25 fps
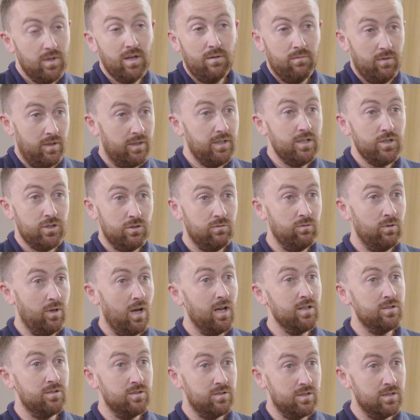additional
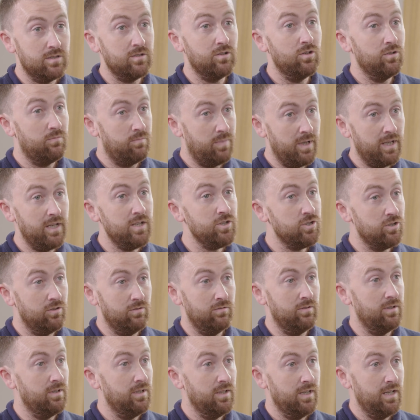licences could be
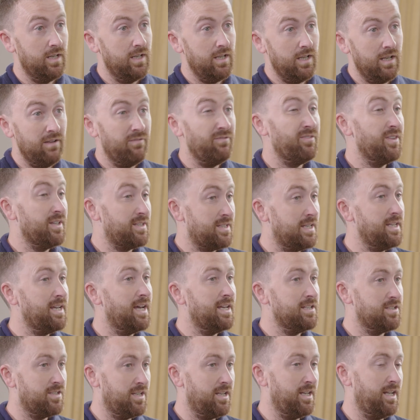issued if the
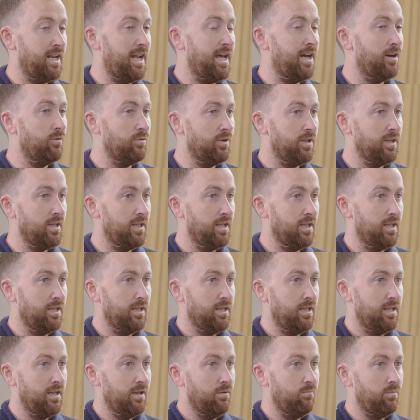TAC allowed.
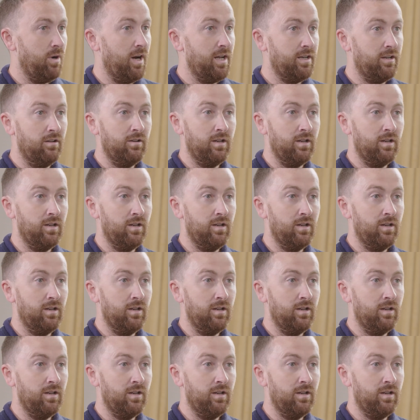But I don't